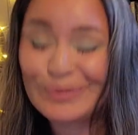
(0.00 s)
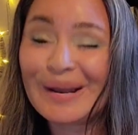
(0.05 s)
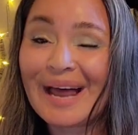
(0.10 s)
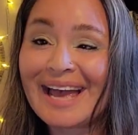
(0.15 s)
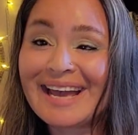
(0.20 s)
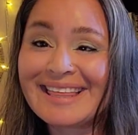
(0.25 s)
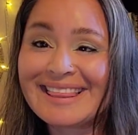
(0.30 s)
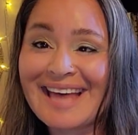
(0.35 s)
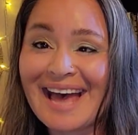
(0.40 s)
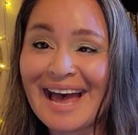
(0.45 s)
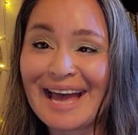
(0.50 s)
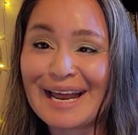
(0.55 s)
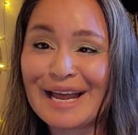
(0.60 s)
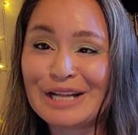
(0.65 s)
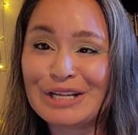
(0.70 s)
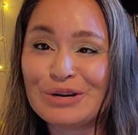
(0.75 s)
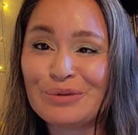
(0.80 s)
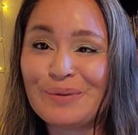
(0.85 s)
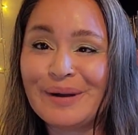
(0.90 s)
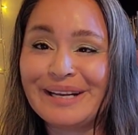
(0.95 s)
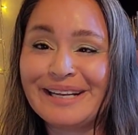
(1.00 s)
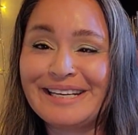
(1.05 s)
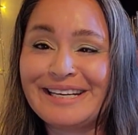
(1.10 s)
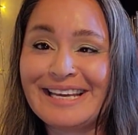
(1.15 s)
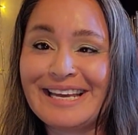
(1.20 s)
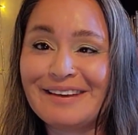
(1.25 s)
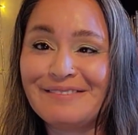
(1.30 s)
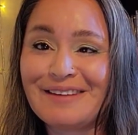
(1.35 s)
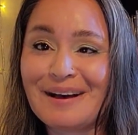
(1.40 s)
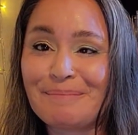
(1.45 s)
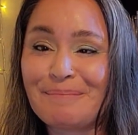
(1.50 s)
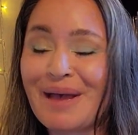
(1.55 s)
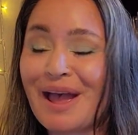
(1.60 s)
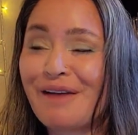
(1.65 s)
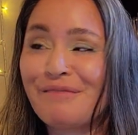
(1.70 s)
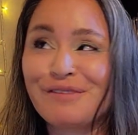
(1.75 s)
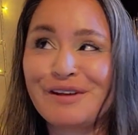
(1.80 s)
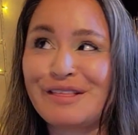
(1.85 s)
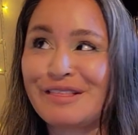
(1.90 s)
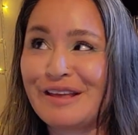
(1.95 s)
you like that and you're willing to give up
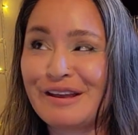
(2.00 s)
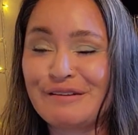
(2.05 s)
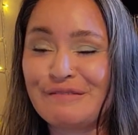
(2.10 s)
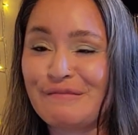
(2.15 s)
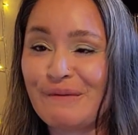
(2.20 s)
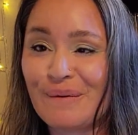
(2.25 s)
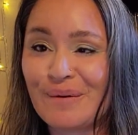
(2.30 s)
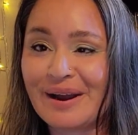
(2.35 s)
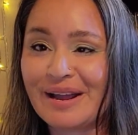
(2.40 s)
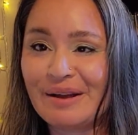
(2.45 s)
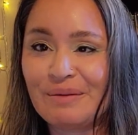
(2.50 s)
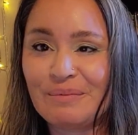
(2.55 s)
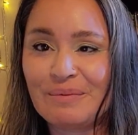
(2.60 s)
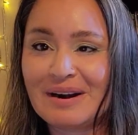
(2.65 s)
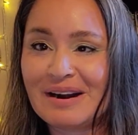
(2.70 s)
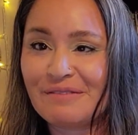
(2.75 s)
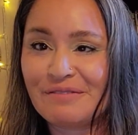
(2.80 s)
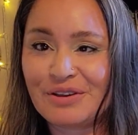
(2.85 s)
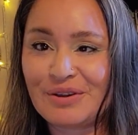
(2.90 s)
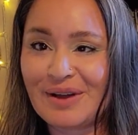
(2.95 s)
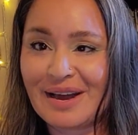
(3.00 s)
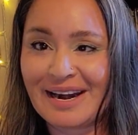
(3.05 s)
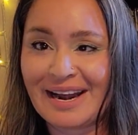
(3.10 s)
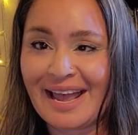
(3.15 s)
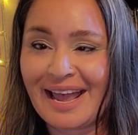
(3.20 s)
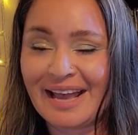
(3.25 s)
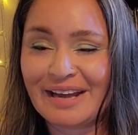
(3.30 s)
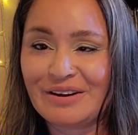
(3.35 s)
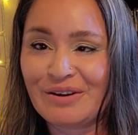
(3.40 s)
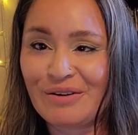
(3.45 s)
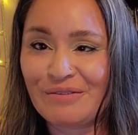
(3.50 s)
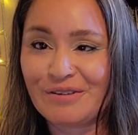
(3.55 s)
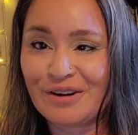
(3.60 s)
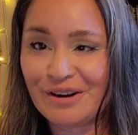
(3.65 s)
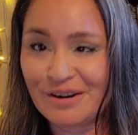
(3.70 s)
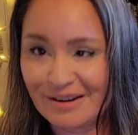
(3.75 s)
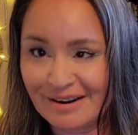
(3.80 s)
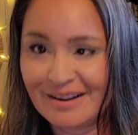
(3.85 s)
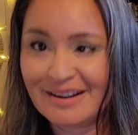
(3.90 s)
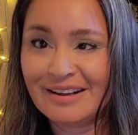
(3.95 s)
everything for it, whatever you got to hand
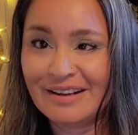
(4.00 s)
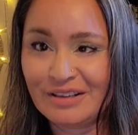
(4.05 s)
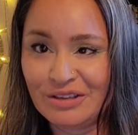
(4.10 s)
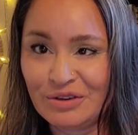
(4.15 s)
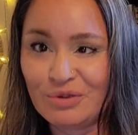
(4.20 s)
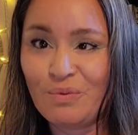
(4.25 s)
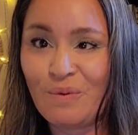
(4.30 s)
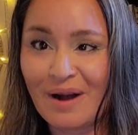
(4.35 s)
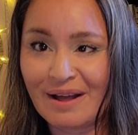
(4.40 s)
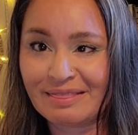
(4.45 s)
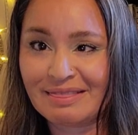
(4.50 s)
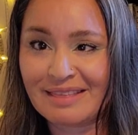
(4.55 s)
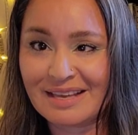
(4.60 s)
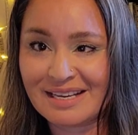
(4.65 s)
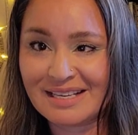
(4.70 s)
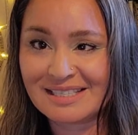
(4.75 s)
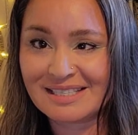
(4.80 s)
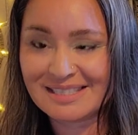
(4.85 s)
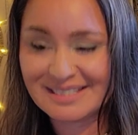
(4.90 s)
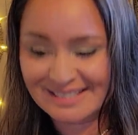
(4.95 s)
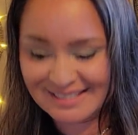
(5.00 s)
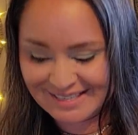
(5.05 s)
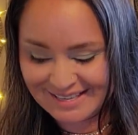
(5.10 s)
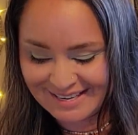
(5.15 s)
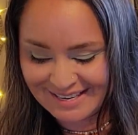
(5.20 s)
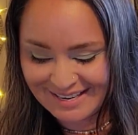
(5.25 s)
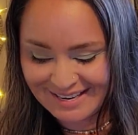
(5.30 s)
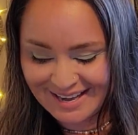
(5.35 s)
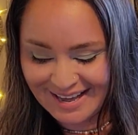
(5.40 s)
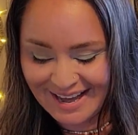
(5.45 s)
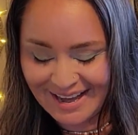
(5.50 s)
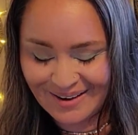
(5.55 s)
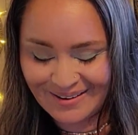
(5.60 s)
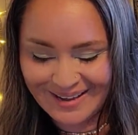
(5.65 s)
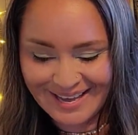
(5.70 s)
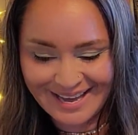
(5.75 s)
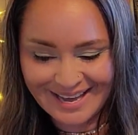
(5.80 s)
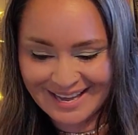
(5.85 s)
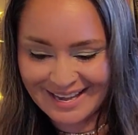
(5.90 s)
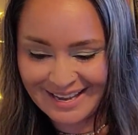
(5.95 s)
over you want this.
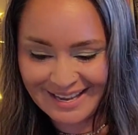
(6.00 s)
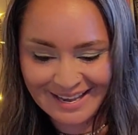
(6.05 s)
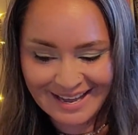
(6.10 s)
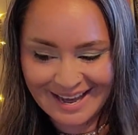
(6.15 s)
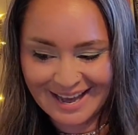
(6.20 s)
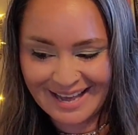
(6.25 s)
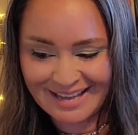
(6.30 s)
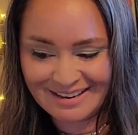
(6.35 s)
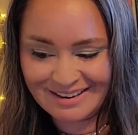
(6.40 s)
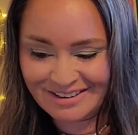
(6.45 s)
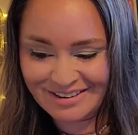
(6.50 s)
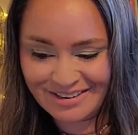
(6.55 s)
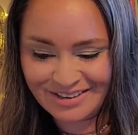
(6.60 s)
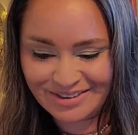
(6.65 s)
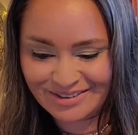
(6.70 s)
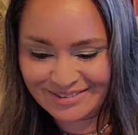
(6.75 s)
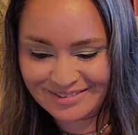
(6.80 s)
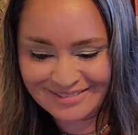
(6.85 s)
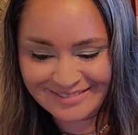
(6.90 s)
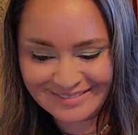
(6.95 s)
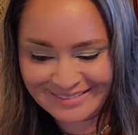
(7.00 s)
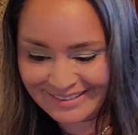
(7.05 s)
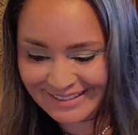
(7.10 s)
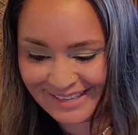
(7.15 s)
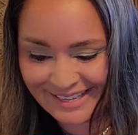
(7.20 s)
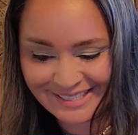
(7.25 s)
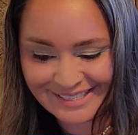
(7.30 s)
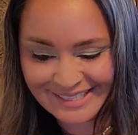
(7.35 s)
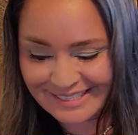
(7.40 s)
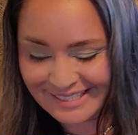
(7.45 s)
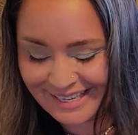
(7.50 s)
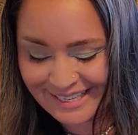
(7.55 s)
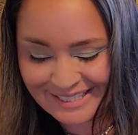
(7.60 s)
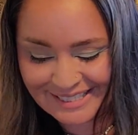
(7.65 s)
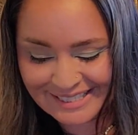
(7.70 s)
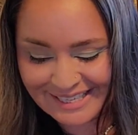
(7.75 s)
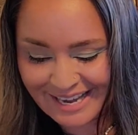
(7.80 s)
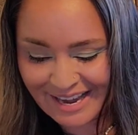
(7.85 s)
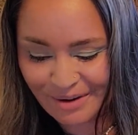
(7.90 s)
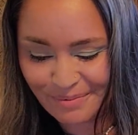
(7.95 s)
Okay, I hear you. Let's
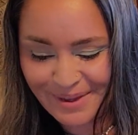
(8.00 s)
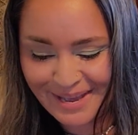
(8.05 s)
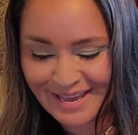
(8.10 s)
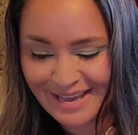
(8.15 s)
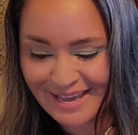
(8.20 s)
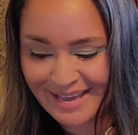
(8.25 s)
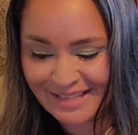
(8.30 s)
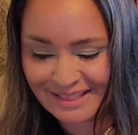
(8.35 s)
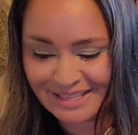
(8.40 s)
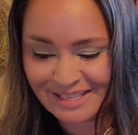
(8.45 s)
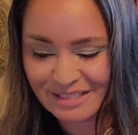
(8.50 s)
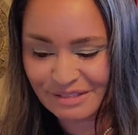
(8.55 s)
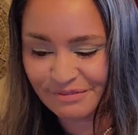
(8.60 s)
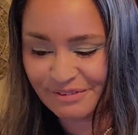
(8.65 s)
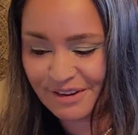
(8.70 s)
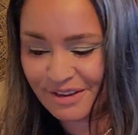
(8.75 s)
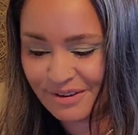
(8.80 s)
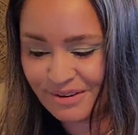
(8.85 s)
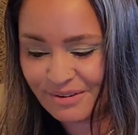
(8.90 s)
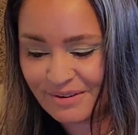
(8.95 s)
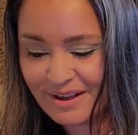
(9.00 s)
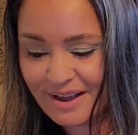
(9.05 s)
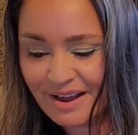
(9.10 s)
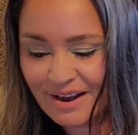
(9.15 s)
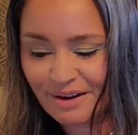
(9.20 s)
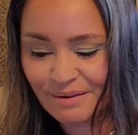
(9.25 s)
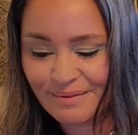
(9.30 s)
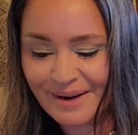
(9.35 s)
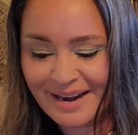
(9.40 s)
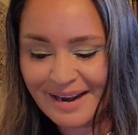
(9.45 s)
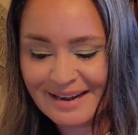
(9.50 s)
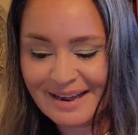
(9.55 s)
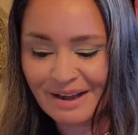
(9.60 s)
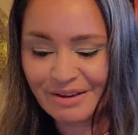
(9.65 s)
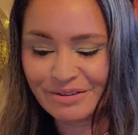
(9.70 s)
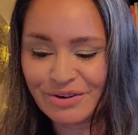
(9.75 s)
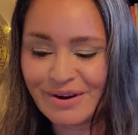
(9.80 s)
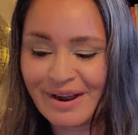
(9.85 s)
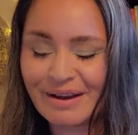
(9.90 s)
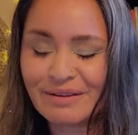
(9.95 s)
let's see how we can get this for you. Right
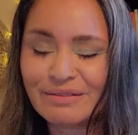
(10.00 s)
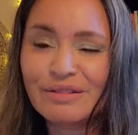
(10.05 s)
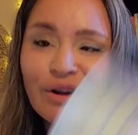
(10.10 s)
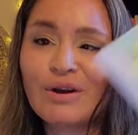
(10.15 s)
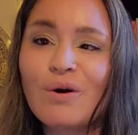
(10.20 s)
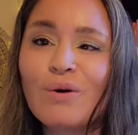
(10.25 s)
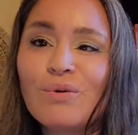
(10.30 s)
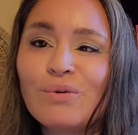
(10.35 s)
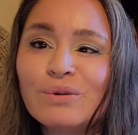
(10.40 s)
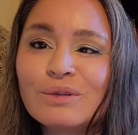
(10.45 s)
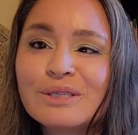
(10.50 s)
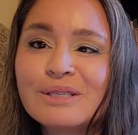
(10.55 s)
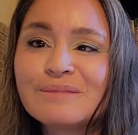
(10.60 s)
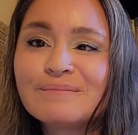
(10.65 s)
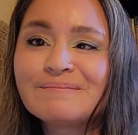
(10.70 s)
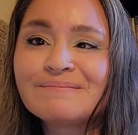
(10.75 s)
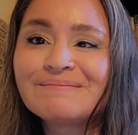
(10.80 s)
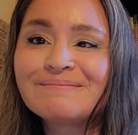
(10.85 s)
you're out in the cold.